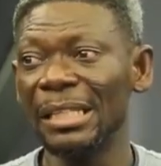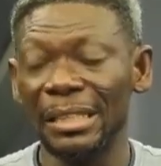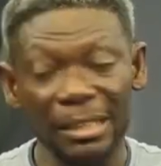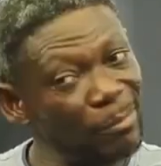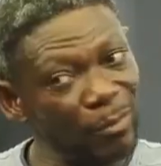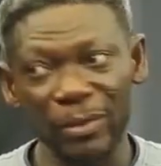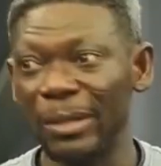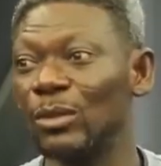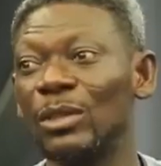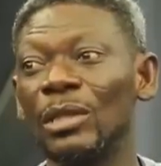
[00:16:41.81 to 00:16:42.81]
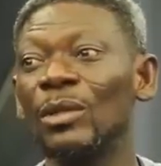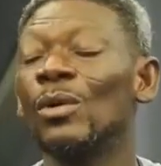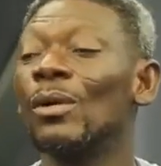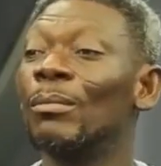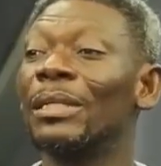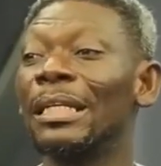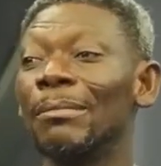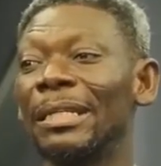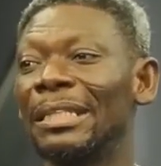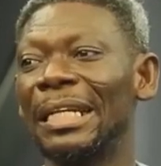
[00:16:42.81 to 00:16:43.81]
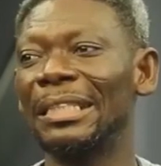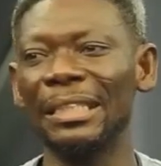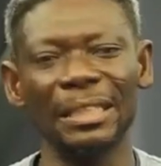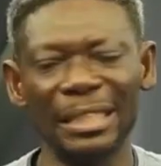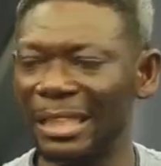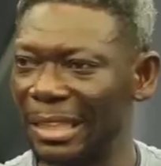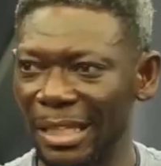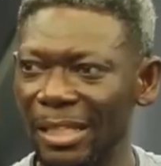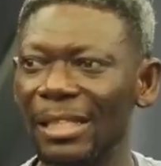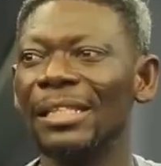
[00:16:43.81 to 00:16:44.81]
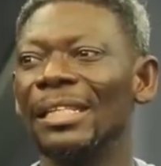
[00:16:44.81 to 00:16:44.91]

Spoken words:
Titimofrasu, Omo dear Betach, and let's say,